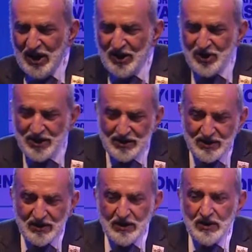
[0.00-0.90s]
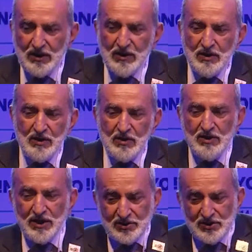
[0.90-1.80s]
And then the
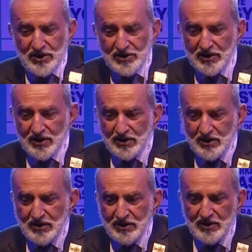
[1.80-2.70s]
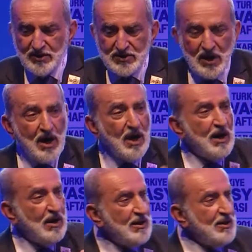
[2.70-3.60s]
next letter is
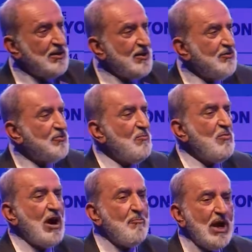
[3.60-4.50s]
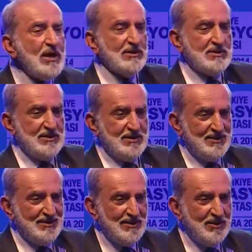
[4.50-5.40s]
A, from amanat,
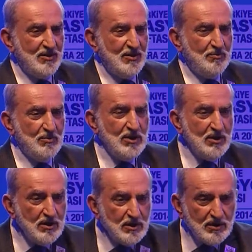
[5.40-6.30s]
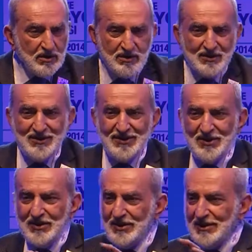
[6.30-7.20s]
meaning
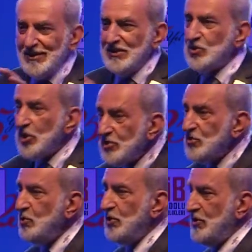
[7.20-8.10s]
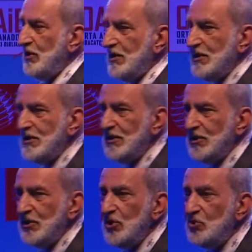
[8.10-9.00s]
trustworthy.
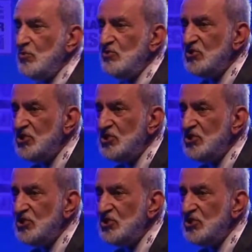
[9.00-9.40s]
You don't